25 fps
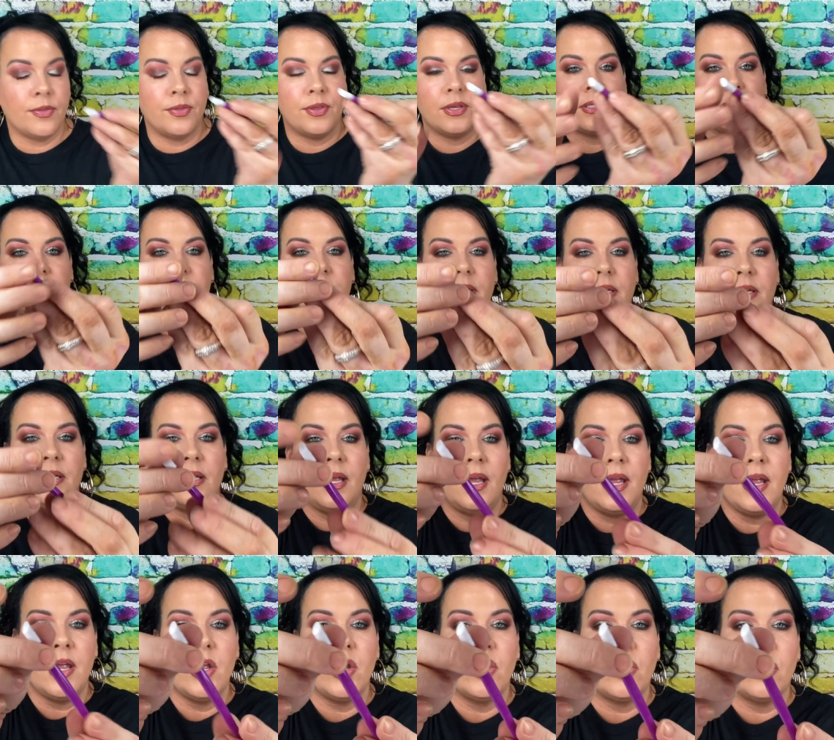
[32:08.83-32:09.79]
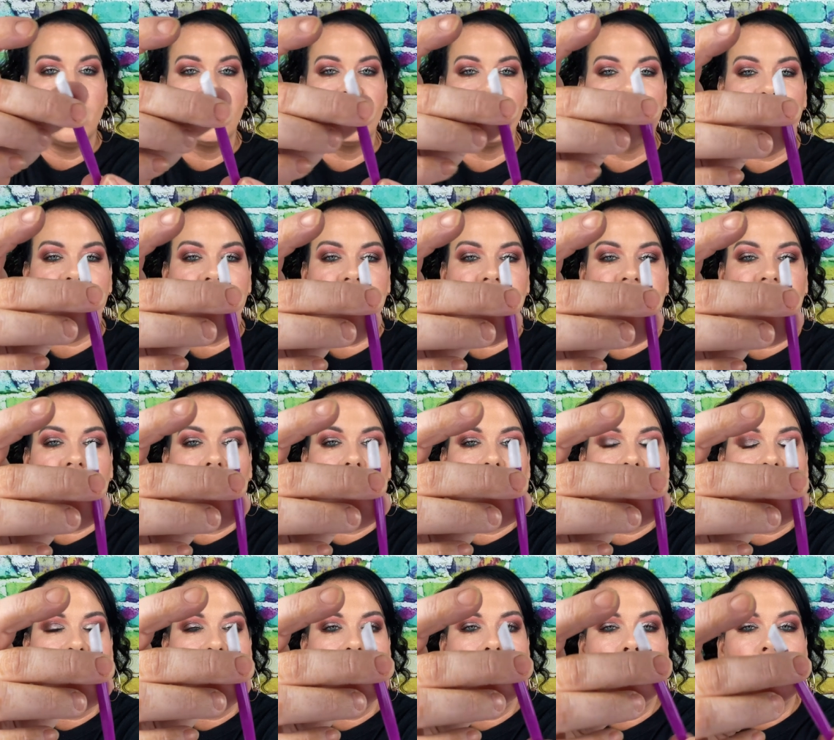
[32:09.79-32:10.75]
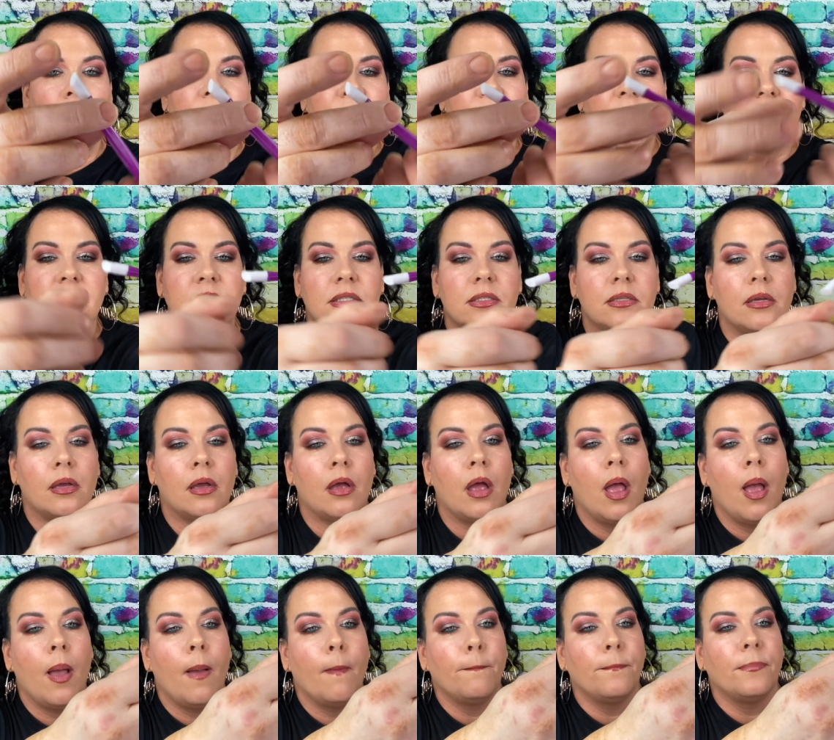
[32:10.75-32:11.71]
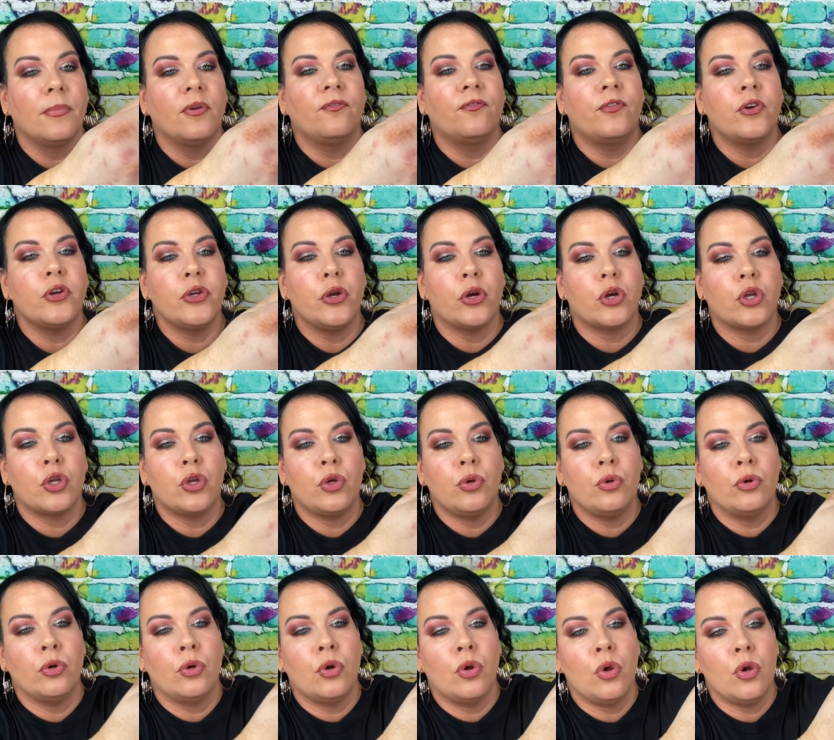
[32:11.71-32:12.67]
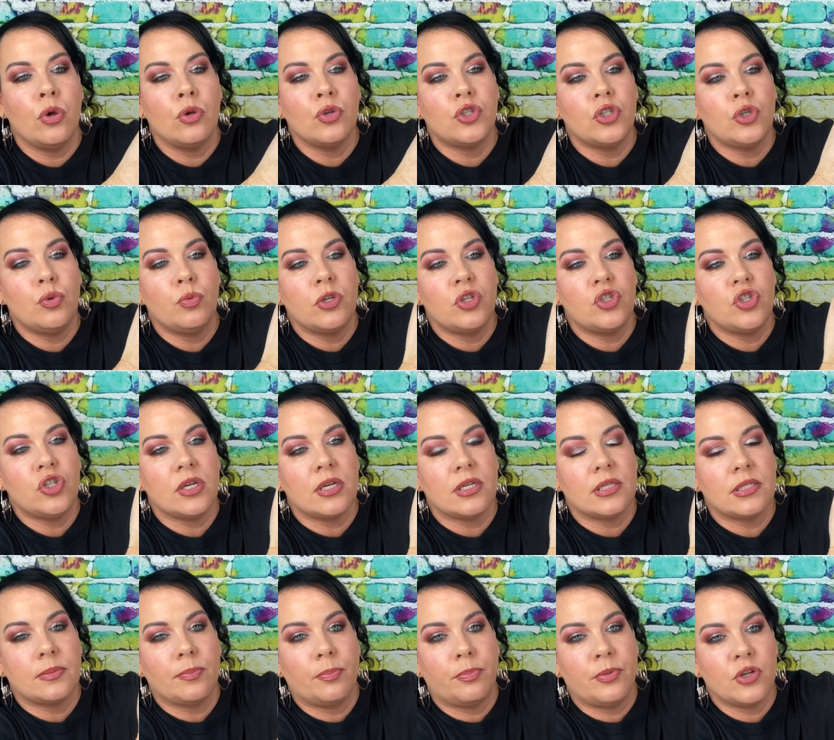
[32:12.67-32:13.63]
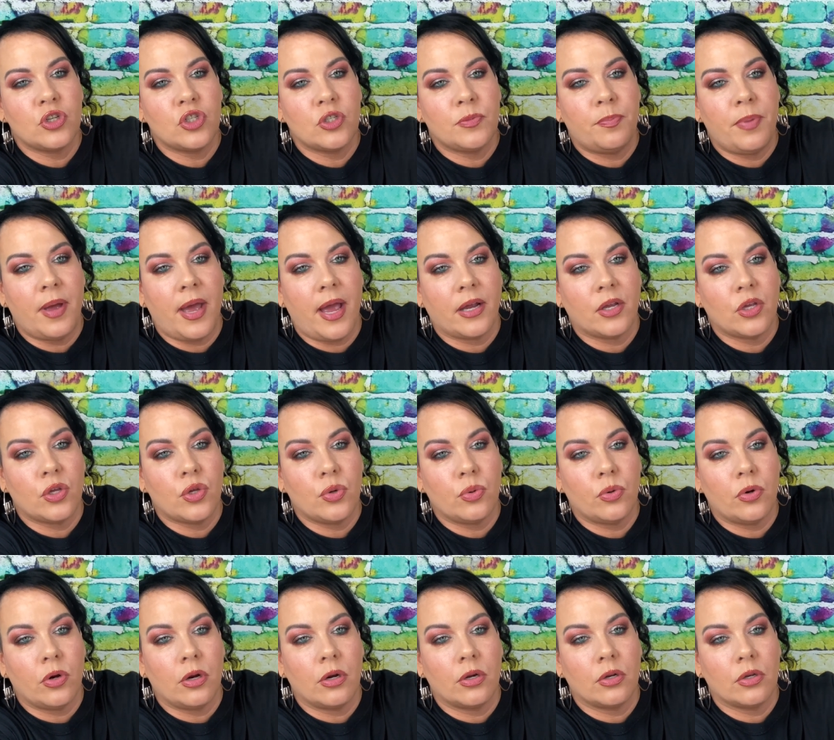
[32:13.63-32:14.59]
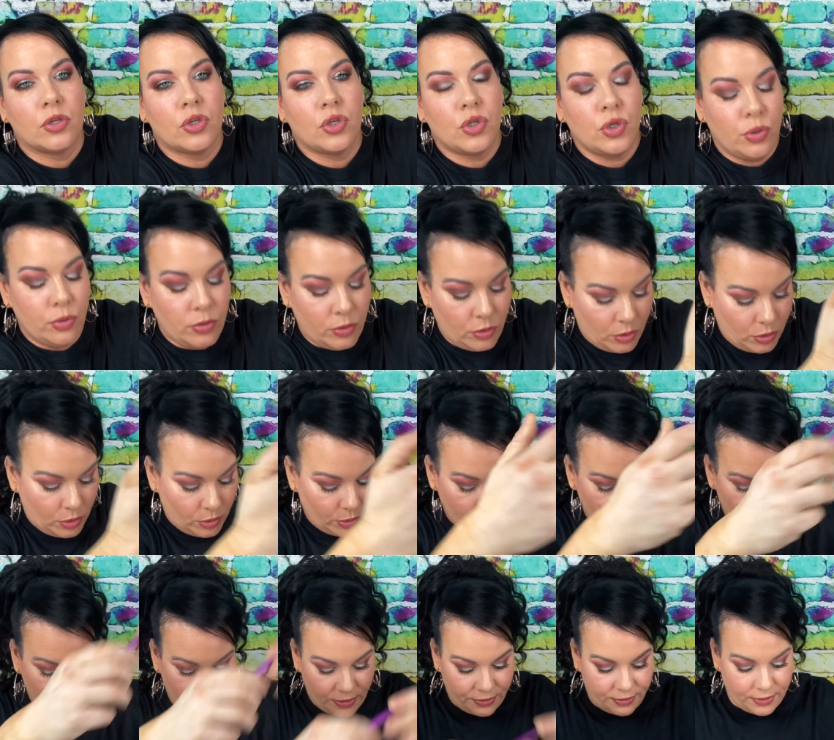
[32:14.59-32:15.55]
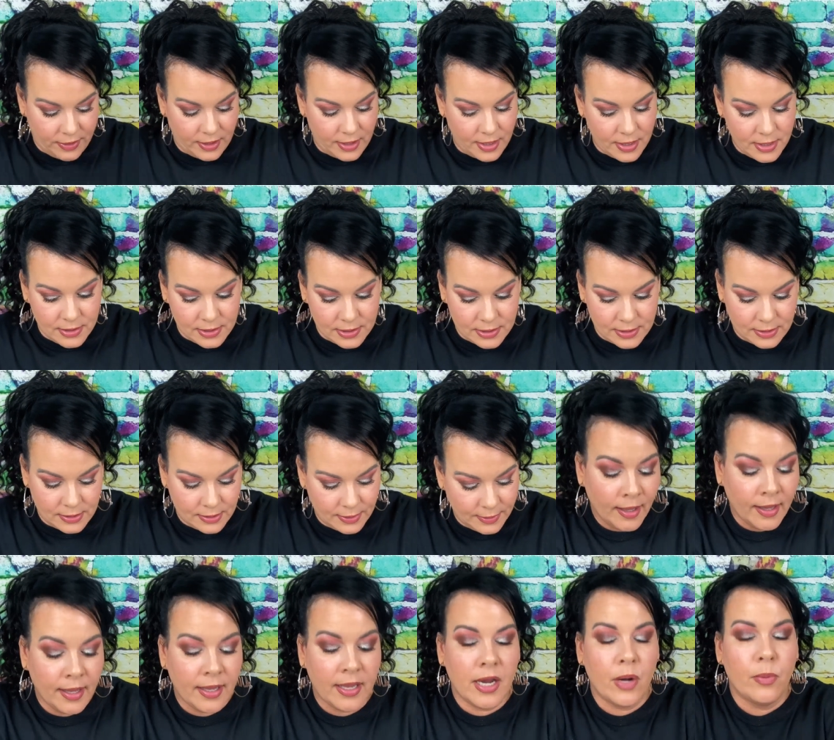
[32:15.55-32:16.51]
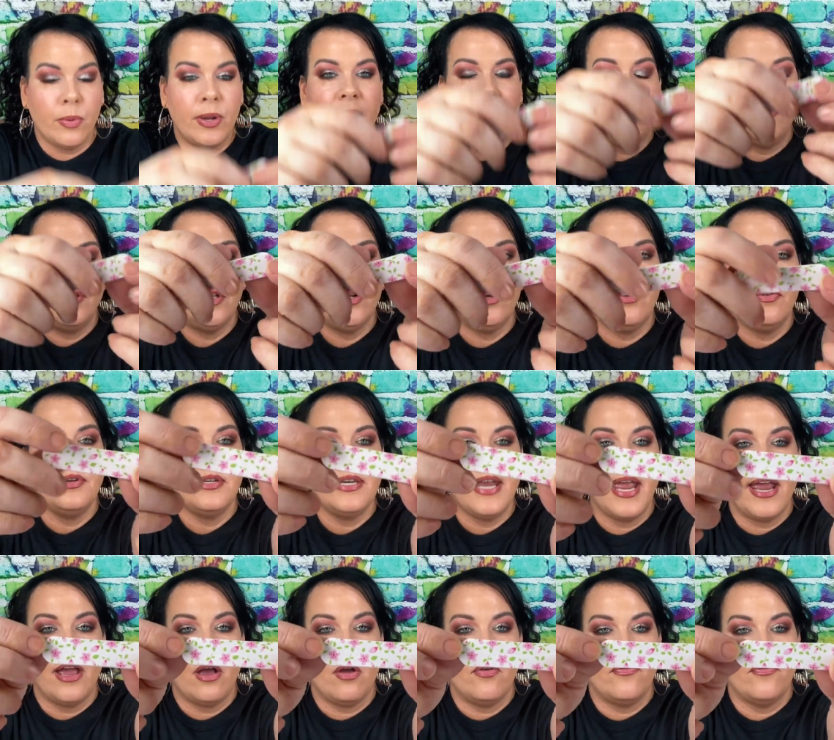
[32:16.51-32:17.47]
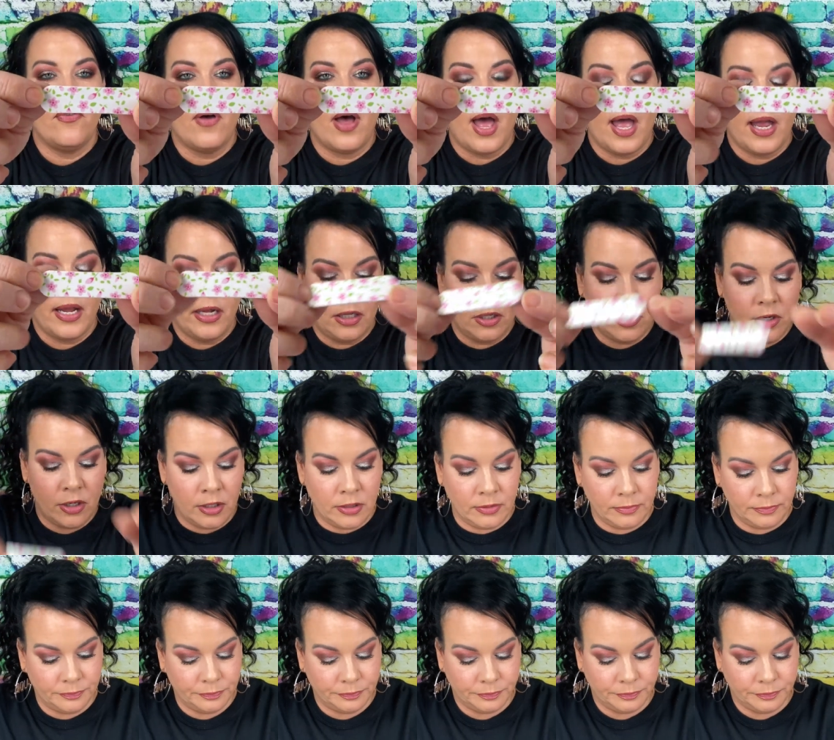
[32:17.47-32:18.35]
this thing here just fell out. And that's the, for your cuticles, you would just push back your cuticles with this. Here we have a little nail filer.